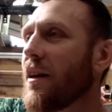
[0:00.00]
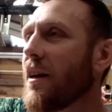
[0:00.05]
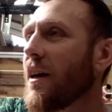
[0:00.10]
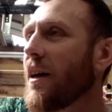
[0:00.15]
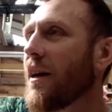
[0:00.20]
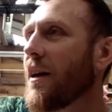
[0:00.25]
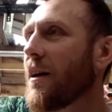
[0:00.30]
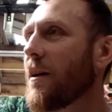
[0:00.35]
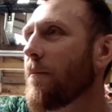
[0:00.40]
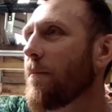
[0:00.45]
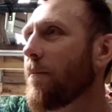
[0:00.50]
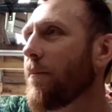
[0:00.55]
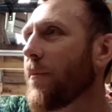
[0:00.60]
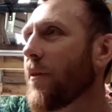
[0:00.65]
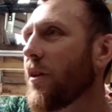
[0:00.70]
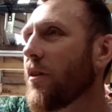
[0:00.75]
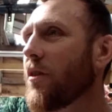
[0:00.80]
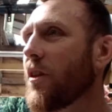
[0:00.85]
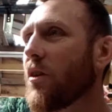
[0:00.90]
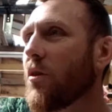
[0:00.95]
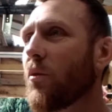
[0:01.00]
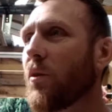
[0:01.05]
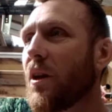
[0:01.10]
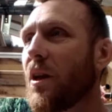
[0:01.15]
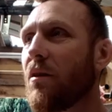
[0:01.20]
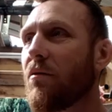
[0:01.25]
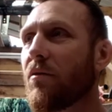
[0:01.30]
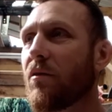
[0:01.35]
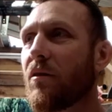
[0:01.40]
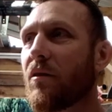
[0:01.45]
They don't
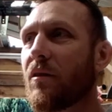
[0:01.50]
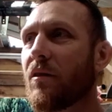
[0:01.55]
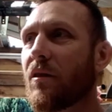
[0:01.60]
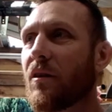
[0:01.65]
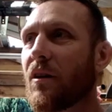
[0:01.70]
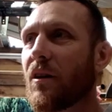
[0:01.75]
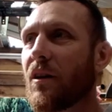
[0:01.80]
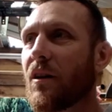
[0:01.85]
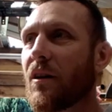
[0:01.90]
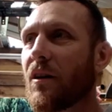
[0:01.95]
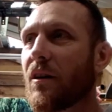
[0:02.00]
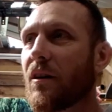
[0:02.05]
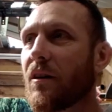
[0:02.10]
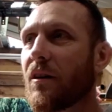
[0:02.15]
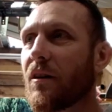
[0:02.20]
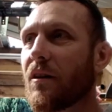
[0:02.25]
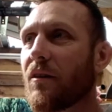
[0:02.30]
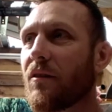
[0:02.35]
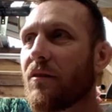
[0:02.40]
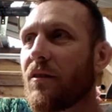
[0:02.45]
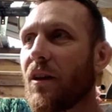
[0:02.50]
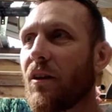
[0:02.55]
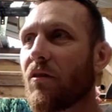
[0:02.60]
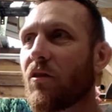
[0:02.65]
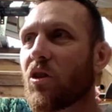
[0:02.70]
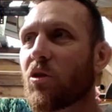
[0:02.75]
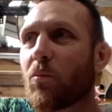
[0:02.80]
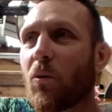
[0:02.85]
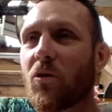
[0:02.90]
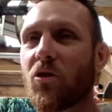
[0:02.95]
even take the
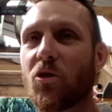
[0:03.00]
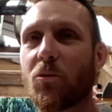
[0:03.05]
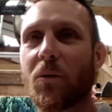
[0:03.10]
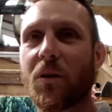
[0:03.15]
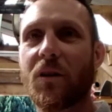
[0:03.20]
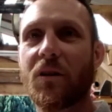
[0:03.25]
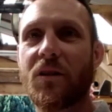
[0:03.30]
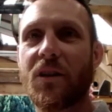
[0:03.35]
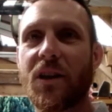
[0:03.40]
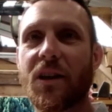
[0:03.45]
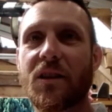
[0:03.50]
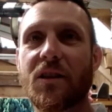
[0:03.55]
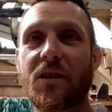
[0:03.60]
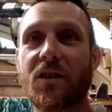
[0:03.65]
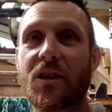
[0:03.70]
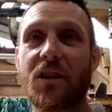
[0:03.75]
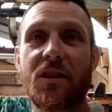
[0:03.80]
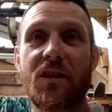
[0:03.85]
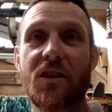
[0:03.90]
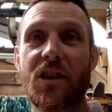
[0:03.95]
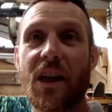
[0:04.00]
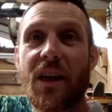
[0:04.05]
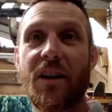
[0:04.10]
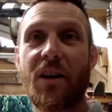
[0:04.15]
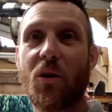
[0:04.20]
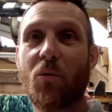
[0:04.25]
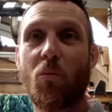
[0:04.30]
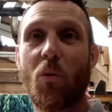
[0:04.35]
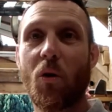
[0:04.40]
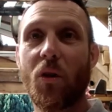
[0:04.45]
responsibility and send
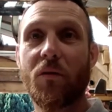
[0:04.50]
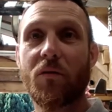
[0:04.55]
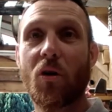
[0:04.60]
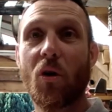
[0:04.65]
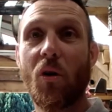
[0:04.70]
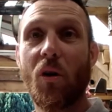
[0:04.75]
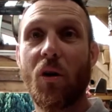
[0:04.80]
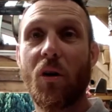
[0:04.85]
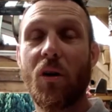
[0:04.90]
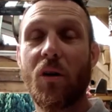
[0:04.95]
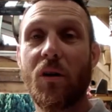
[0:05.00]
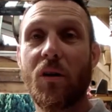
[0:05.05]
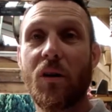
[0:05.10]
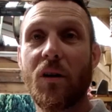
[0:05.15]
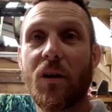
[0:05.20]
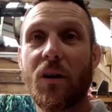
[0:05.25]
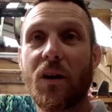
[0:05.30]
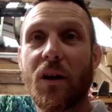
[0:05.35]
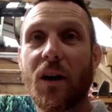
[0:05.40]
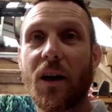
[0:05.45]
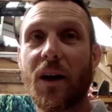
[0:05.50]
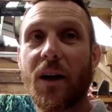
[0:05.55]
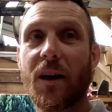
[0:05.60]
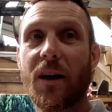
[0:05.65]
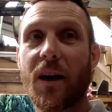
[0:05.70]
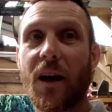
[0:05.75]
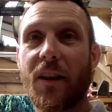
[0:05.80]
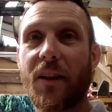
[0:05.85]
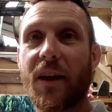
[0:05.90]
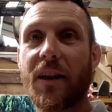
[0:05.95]
out what they've got,
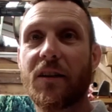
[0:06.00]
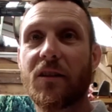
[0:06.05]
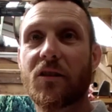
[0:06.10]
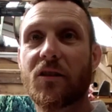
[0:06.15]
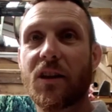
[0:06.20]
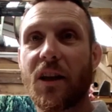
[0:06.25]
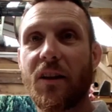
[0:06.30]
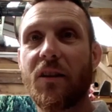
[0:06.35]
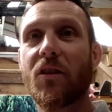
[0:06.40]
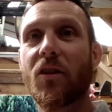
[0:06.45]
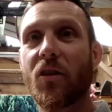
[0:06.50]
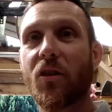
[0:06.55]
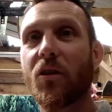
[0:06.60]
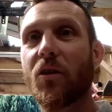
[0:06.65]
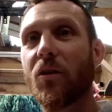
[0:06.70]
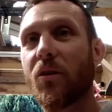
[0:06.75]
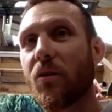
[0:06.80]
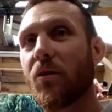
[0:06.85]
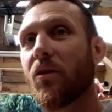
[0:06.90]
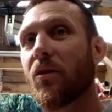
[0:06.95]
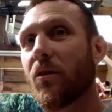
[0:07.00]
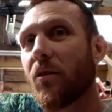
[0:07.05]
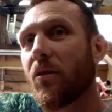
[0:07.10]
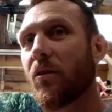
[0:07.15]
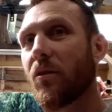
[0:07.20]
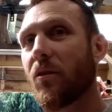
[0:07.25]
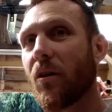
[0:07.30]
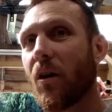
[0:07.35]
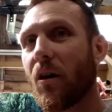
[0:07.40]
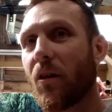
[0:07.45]
and then send
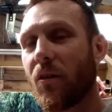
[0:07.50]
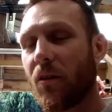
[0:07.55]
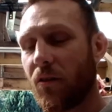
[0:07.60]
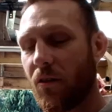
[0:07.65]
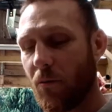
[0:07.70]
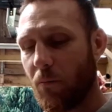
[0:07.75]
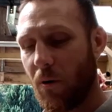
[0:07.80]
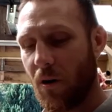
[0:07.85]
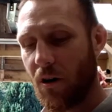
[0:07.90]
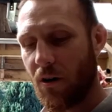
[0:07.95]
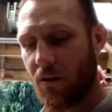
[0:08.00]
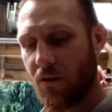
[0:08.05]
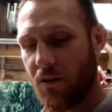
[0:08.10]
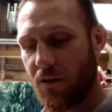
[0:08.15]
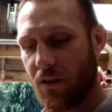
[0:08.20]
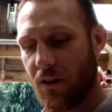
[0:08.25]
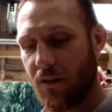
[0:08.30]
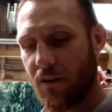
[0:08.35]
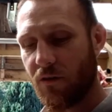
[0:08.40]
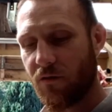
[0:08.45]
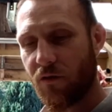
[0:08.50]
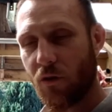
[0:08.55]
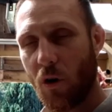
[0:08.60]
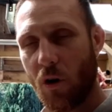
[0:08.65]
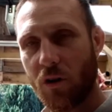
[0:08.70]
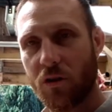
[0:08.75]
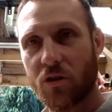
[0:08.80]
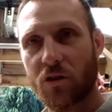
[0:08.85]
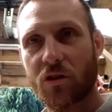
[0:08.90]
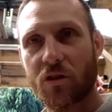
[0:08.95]
the part that they've
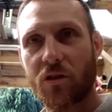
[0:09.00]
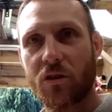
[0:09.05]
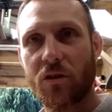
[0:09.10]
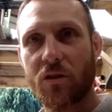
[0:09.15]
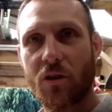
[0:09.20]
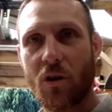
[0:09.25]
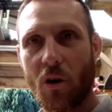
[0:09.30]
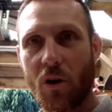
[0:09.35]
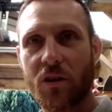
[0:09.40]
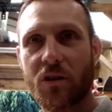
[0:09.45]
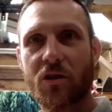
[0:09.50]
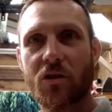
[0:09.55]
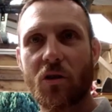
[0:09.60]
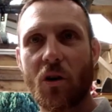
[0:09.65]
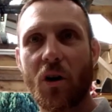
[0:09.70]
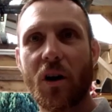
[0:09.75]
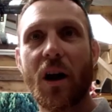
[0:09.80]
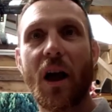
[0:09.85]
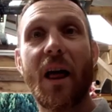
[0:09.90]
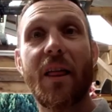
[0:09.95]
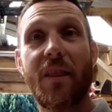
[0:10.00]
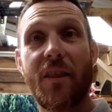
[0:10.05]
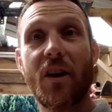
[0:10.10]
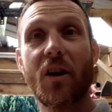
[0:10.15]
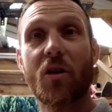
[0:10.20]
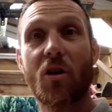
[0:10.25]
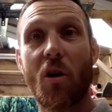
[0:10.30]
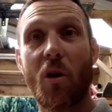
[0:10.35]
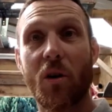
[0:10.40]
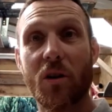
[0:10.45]
not got in stock at their
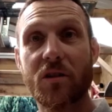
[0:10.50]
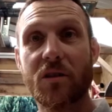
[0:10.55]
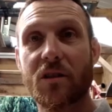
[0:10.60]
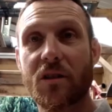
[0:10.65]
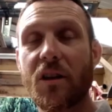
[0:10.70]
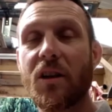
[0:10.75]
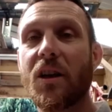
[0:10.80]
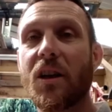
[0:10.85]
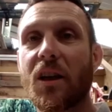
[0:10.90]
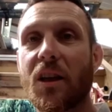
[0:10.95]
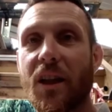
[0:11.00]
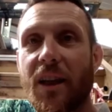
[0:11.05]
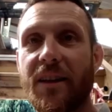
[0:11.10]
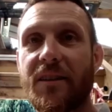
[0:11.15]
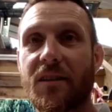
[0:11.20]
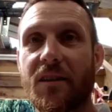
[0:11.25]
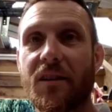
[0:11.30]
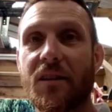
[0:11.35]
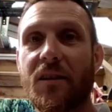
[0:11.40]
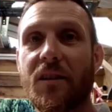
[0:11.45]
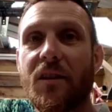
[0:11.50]
cost later.